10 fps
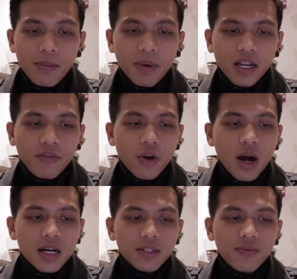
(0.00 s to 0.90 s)
but if you
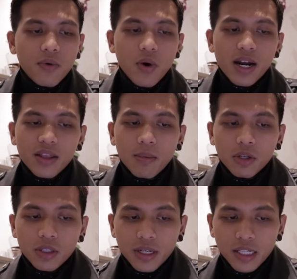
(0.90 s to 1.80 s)
ask for another
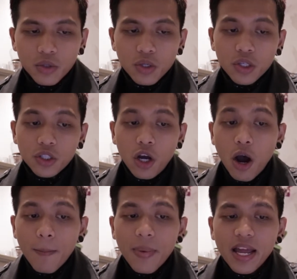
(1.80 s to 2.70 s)
motorist to
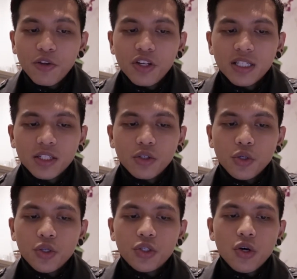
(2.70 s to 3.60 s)
stop and you decide to
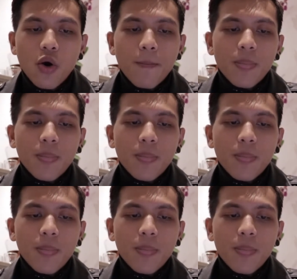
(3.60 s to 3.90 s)
do so,